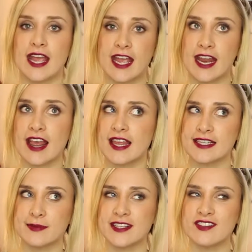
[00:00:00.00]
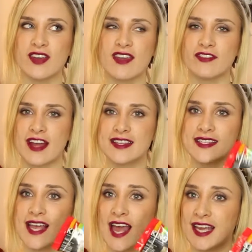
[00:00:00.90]
in this month's
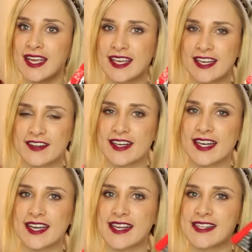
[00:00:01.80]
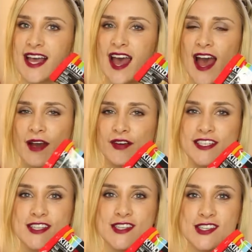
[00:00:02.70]
favorites. Here it is. I
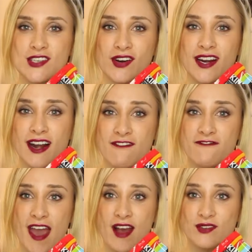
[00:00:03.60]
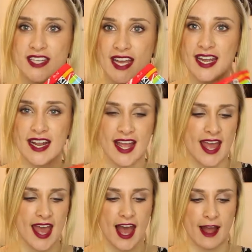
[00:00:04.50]
went to the store and I found it.
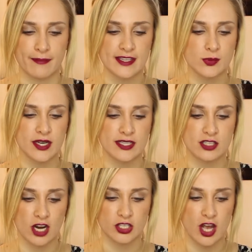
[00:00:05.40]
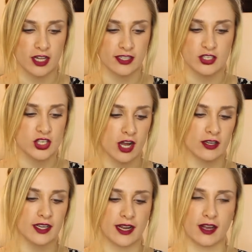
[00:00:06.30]
Um, this one is dark chocolate
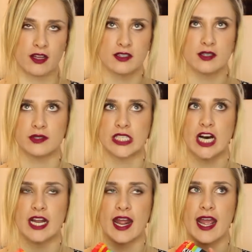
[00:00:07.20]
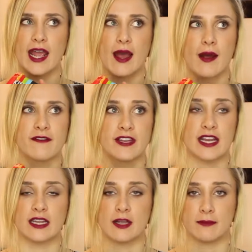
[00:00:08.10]
chunk and I also got a
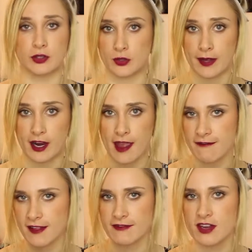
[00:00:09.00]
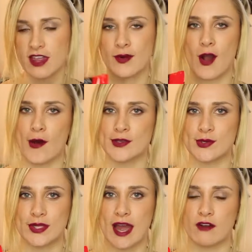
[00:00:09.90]
vanilla blueberry flavor. They were all
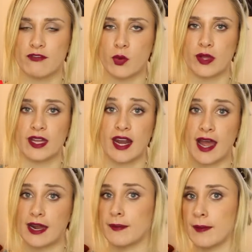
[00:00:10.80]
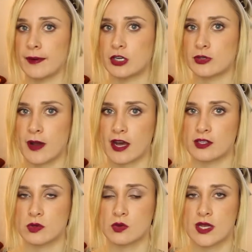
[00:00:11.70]
sold out of the one that I had in my
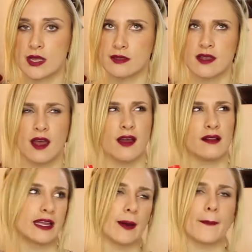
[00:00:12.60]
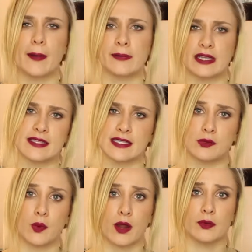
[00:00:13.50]
Birchbox which was like a pumpkin
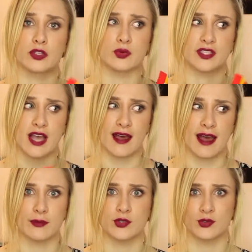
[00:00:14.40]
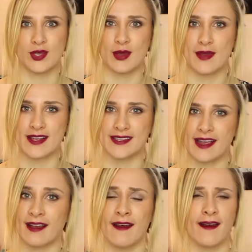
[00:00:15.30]
seed one which was absolutely
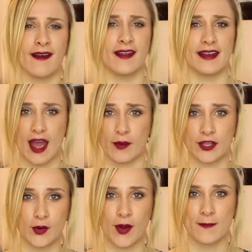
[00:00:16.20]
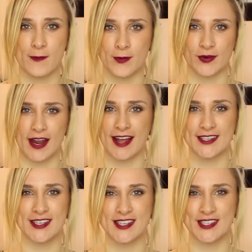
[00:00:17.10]
amazing. Now I know why people ran out
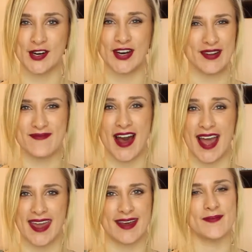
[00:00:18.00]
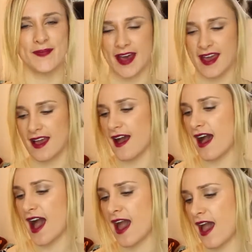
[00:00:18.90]
to the store to buy it but
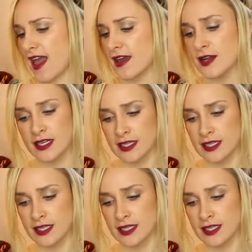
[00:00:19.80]
I